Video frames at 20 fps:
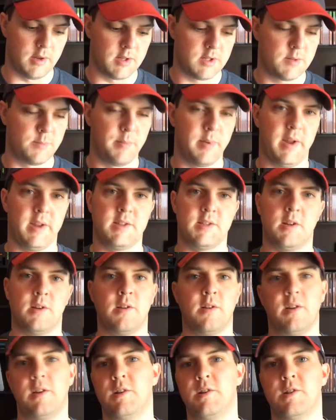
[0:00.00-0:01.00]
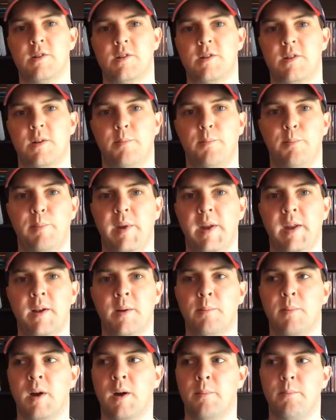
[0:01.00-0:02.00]
It's basically just a beat
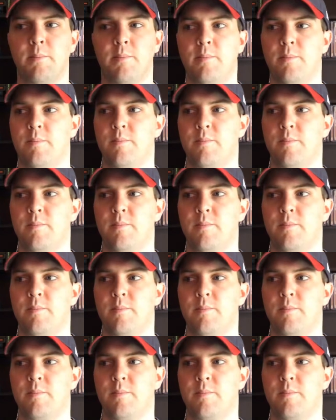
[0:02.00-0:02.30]
'em up.